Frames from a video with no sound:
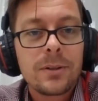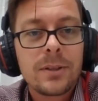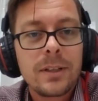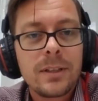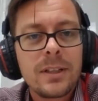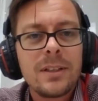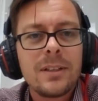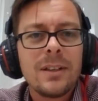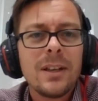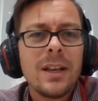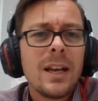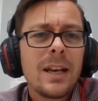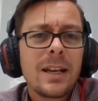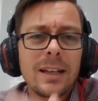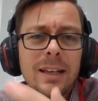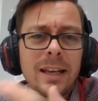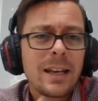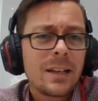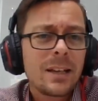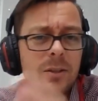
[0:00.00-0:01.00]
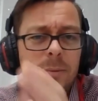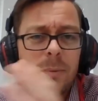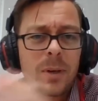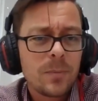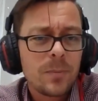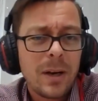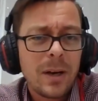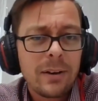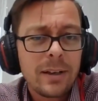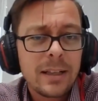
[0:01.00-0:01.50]
So they didn't care too
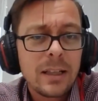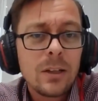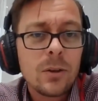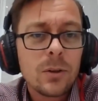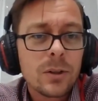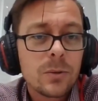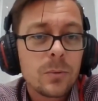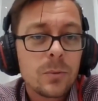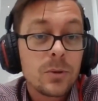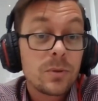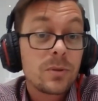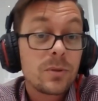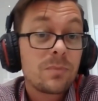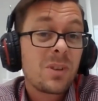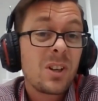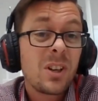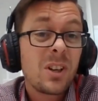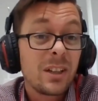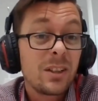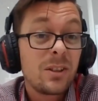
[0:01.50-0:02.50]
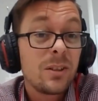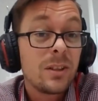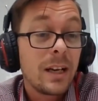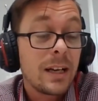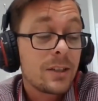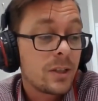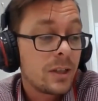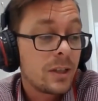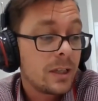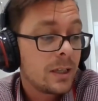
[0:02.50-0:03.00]
much about how it looked, which was kind of good
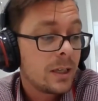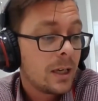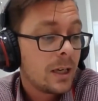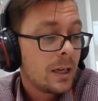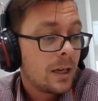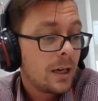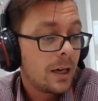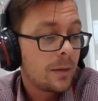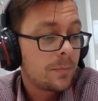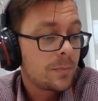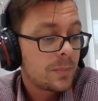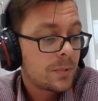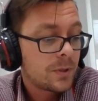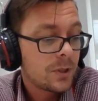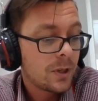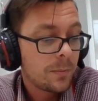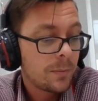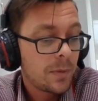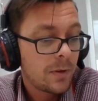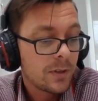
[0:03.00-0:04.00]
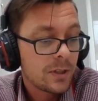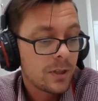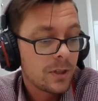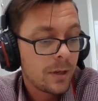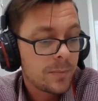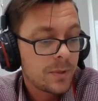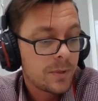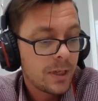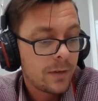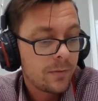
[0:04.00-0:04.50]
actually. Type bit of a
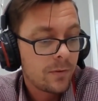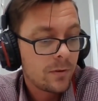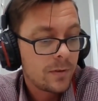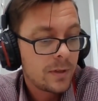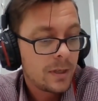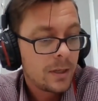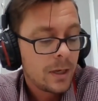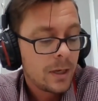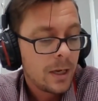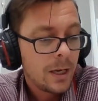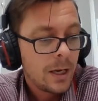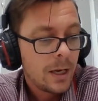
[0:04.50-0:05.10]
time saver really.